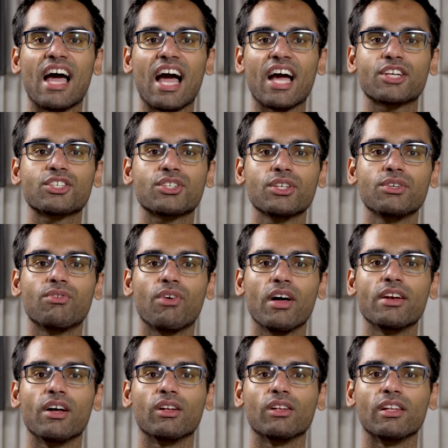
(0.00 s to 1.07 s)
actually
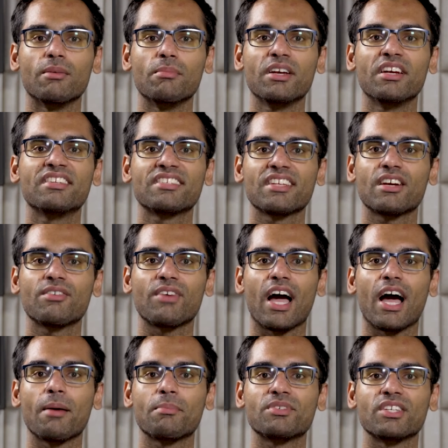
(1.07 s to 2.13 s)
run a limited set of
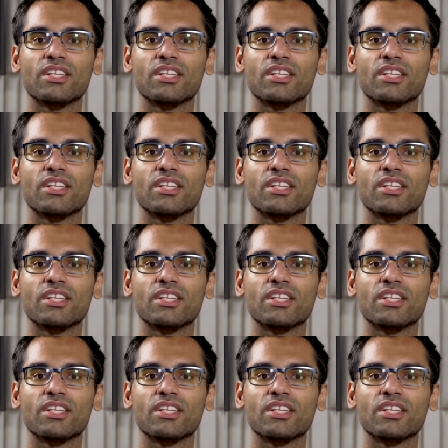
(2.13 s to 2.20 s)
apps